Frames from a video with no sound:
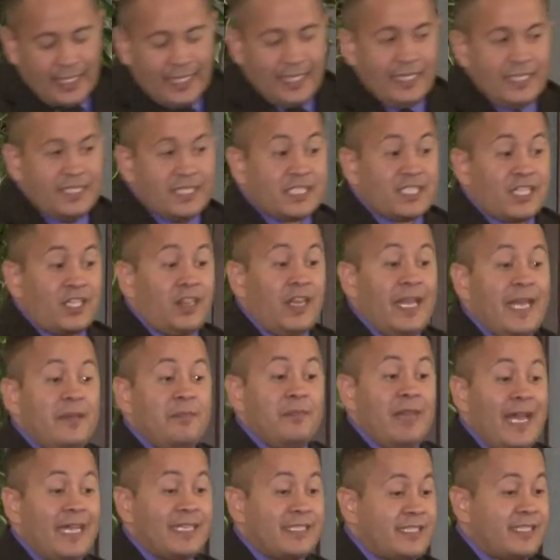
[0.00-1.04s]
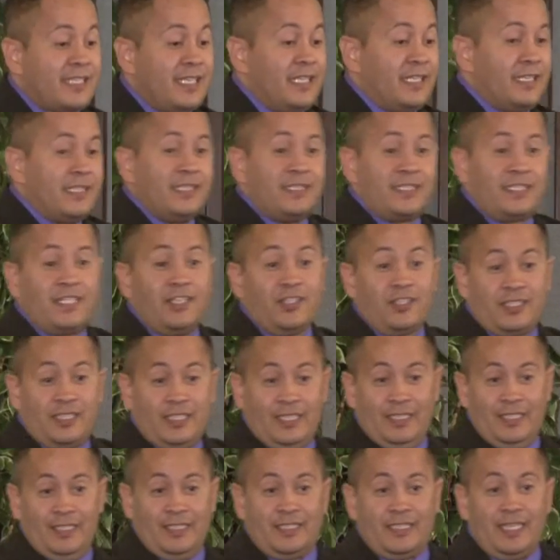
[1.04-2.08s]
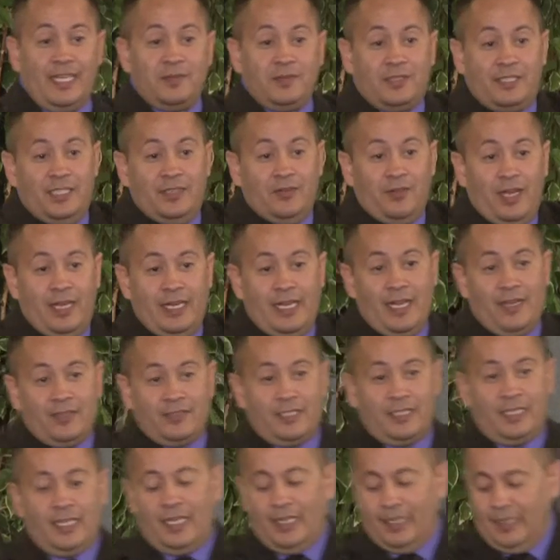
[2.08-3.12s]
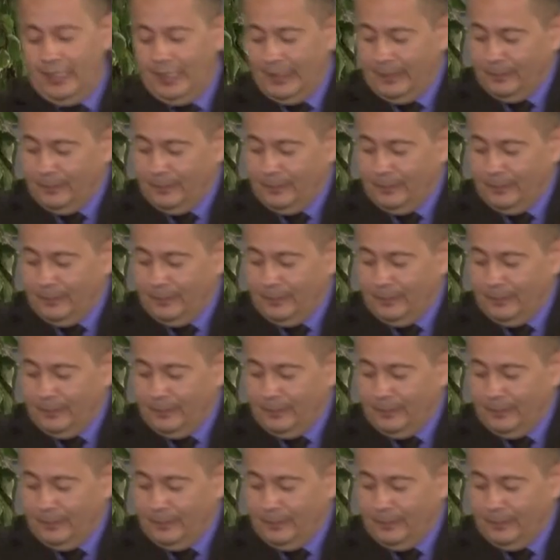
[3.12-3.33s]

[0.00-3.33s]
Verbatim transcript: he just claimed that seat he's still sitting in the same seat right now today